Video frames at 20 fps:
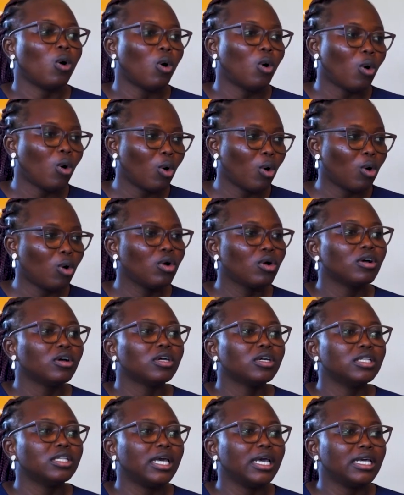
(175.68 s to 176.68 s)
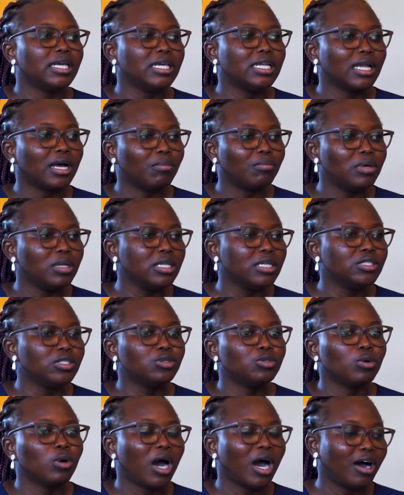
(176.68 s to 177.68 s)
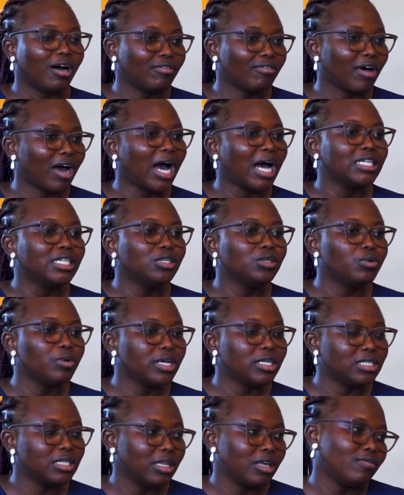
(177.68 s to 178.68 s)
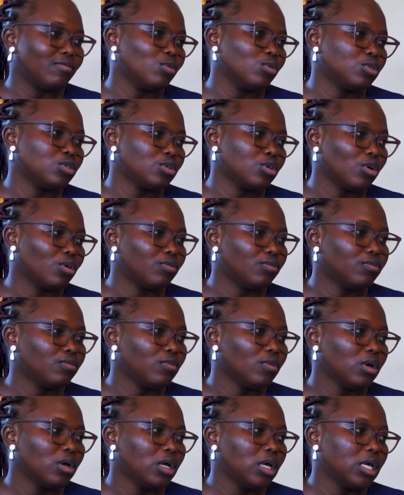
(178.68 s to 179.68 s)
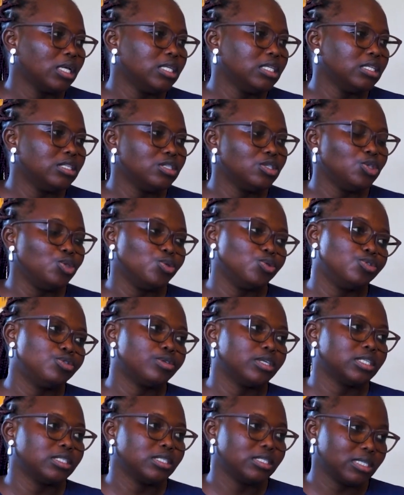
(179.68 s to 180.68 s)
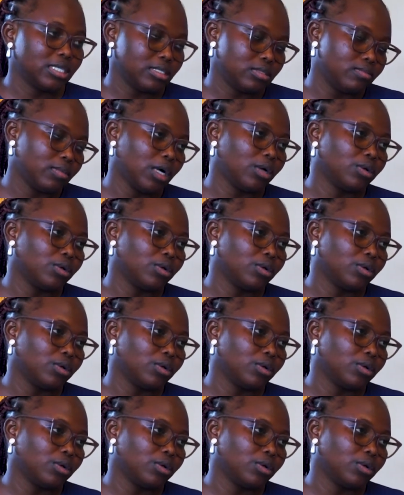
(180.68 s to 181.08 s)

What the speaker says: or the inability to have adequate levels of these nutrients is